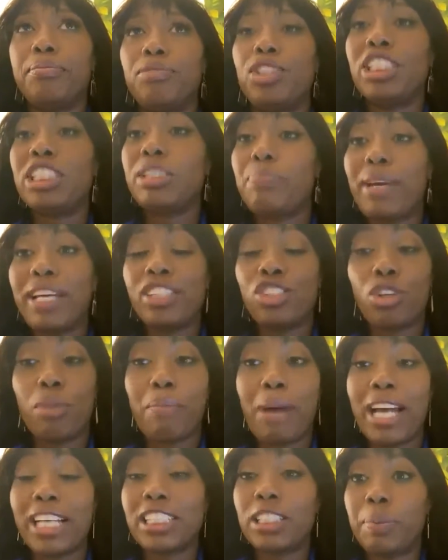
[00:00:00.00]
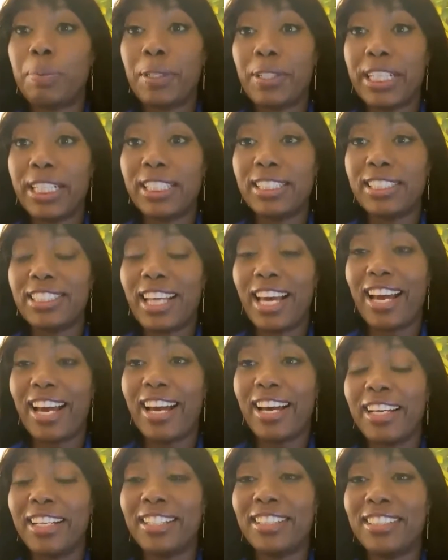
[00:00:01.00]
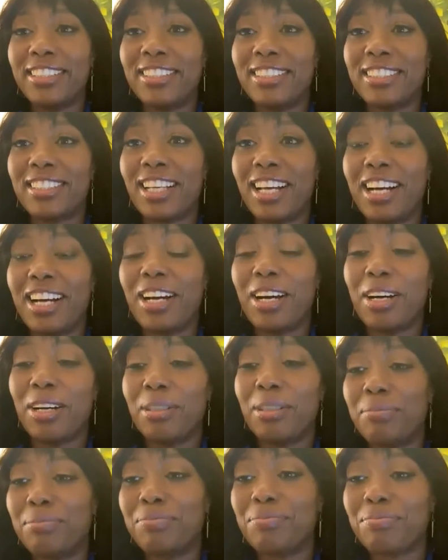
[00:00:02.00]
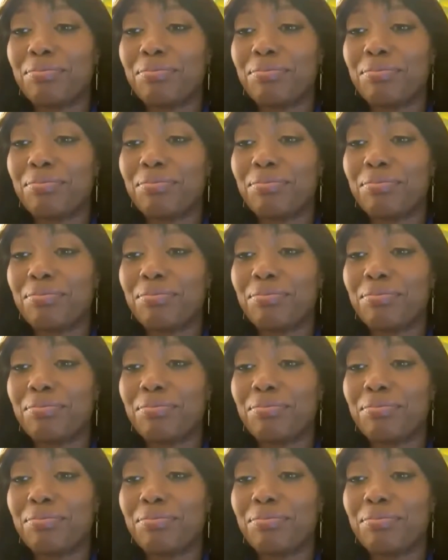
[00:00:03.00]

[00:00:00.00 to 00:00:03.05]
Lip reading: just based on my experience as a